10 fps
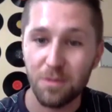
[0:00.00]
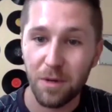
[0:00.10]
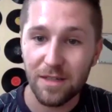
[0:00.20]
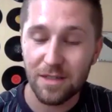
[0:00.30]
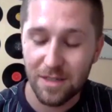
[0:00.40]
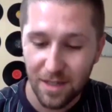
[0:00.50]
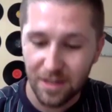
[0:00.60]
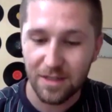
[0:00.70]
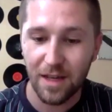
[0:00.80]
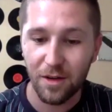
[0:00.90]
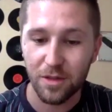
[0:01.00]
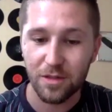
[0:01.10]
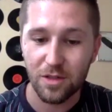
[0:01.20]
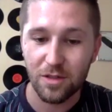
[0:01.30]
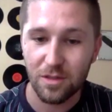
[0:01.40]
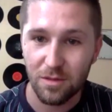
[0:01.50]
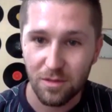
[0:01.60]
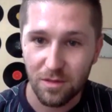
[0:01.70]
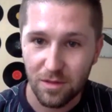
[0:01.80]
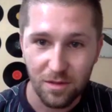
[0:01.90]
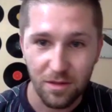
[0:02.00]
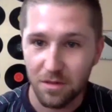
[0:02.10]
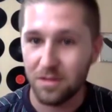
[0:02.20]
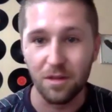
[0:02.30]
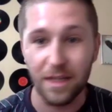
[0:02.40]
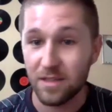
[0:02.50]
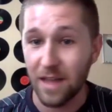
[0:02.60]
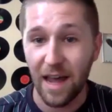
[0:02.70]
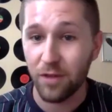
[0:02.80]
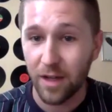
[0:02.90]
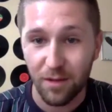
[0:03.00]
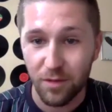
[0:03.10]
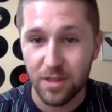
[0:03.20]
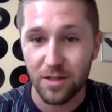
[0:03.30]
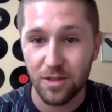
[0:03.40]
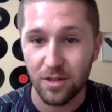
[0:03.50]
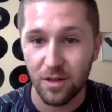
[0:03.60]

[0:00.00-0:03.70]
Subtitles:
by sitting down and just let's have a conversation, you know?